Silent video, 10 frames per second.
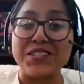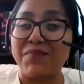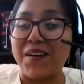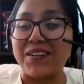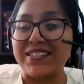I was just
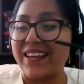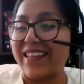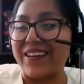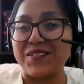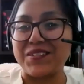about to say
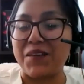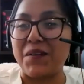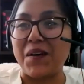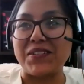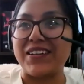that, Gustavo.
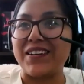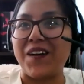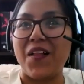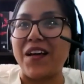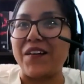I was going to
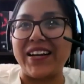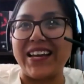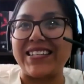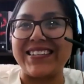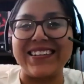call out an
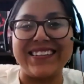agent.